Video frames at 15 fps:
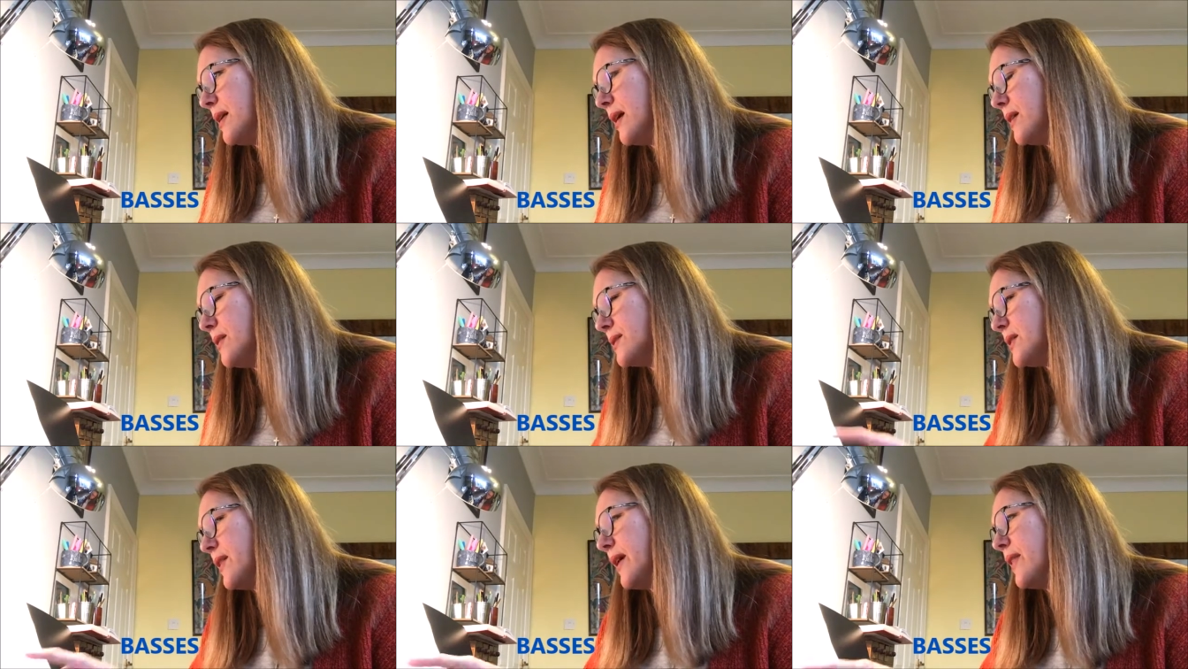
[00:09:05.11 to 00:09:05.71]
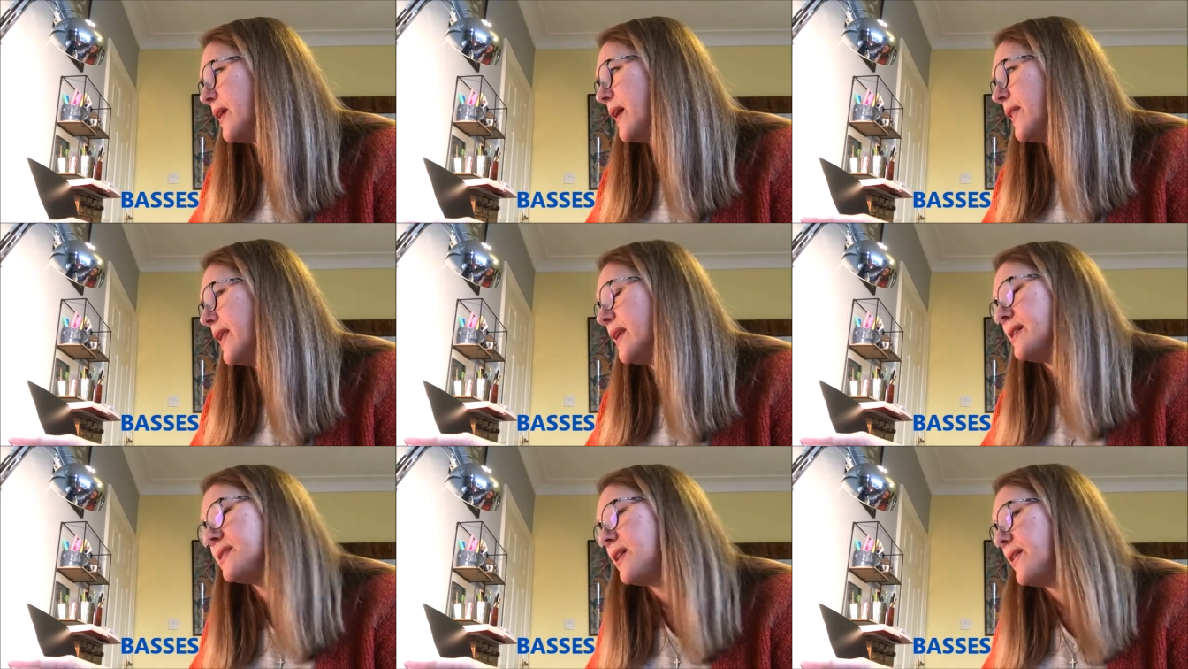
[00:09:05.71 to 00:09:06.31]
Uh, sorry, on, and
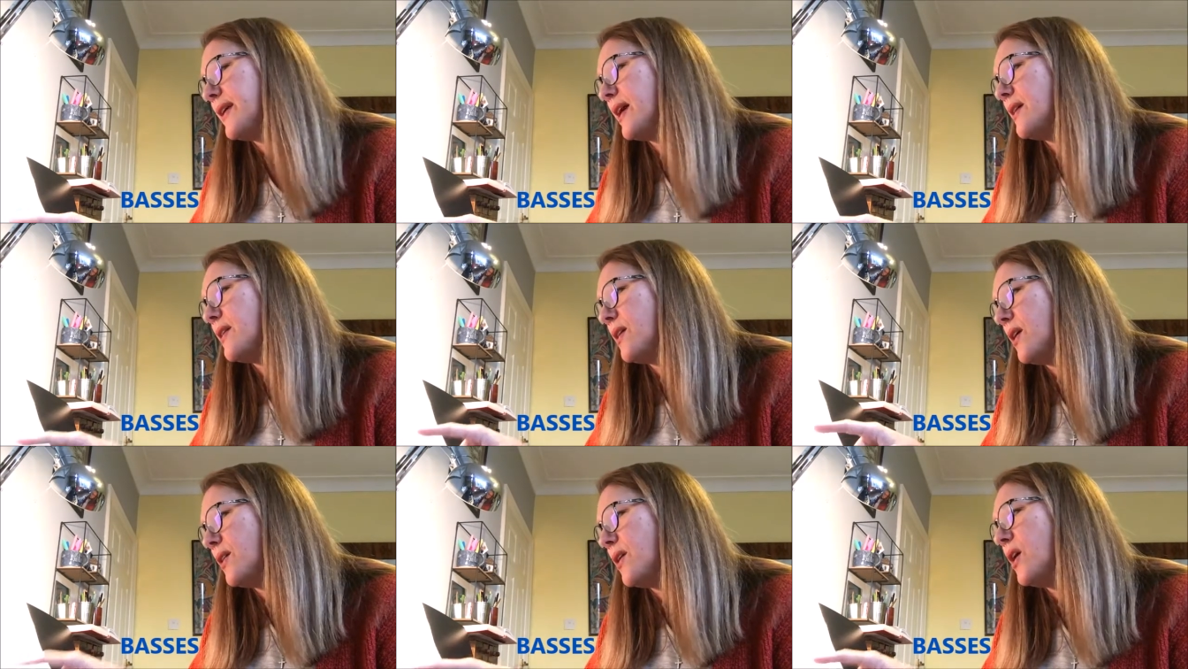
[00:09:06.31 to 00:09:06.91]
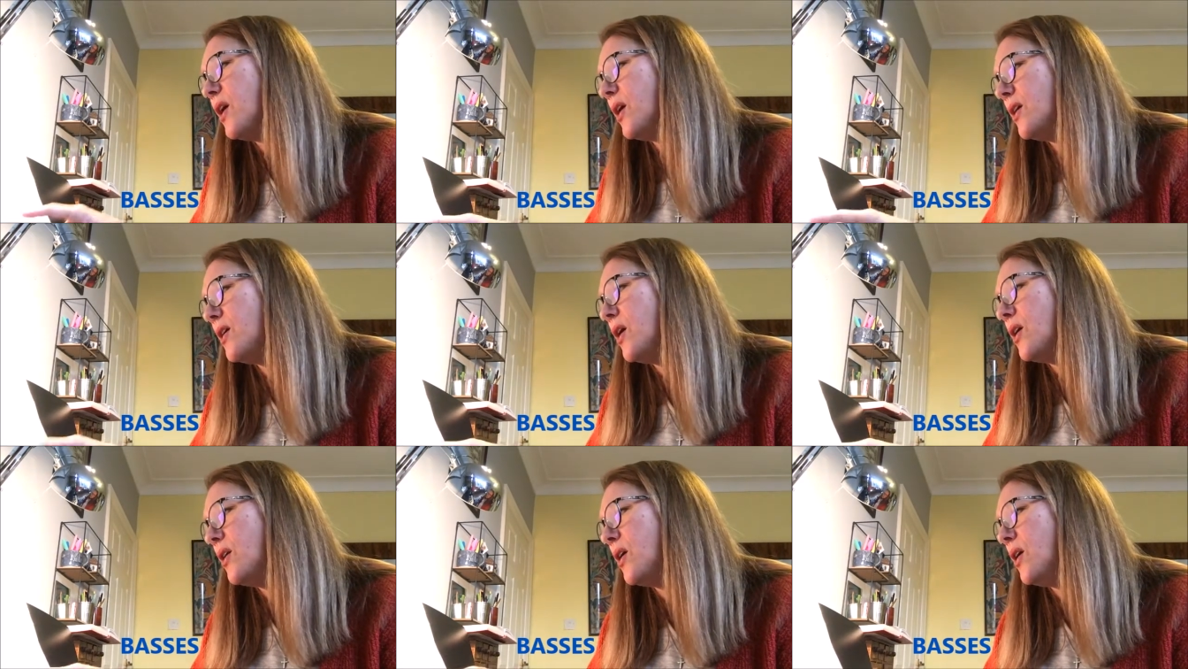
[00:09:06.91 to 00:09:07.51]
then sorry on on Ho
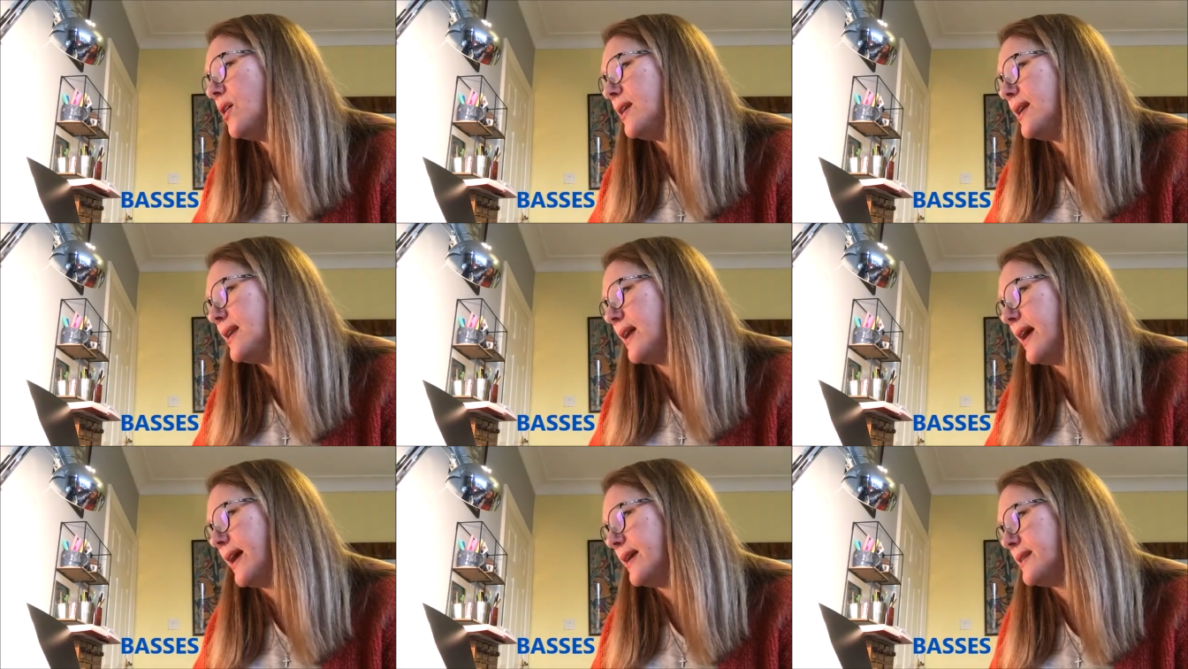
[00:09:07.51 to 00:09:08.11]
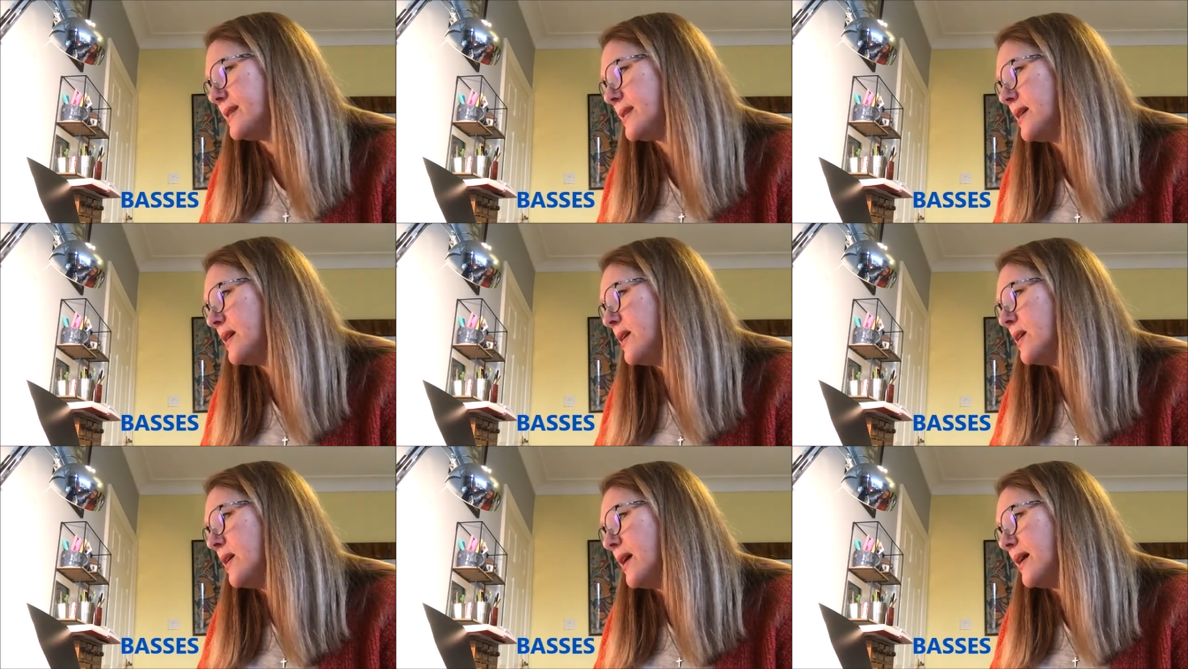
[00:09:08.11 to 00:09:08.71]
Oh Holy Night
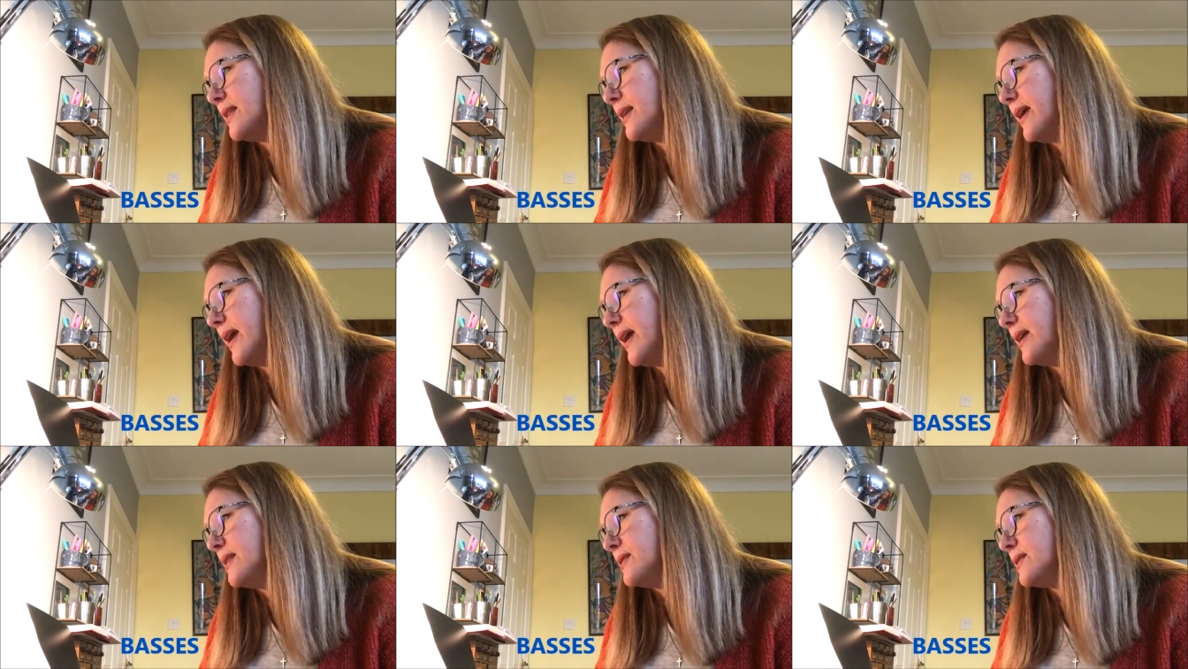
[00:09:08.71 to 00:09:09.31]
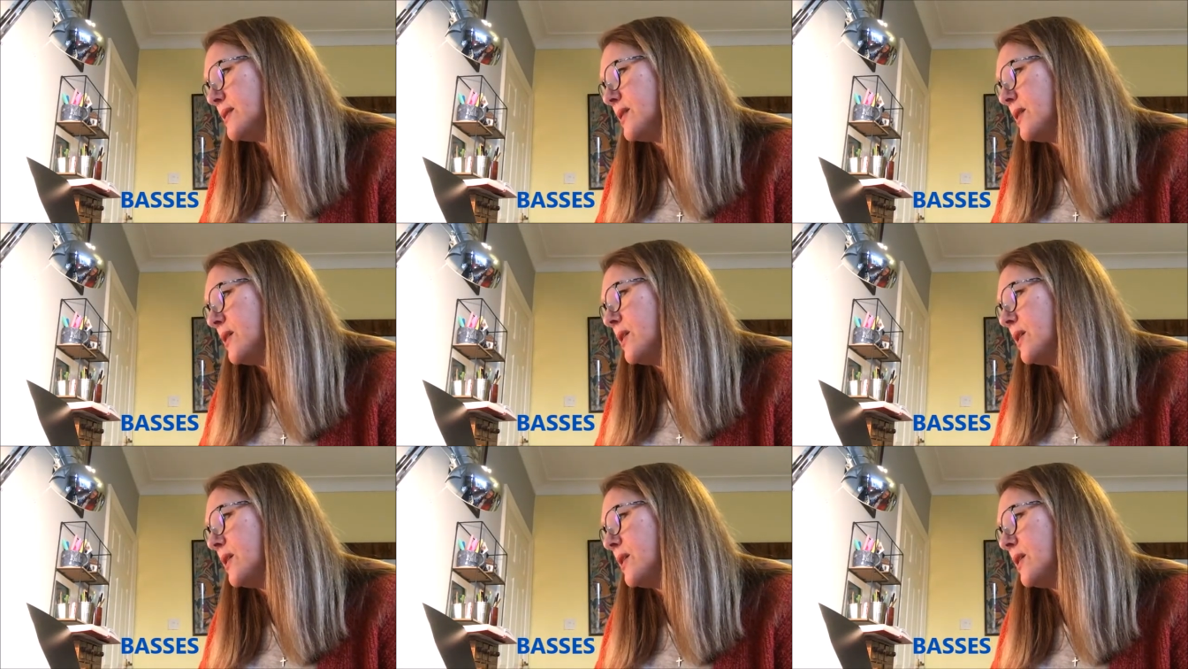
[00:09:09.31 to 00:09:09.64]
at the end.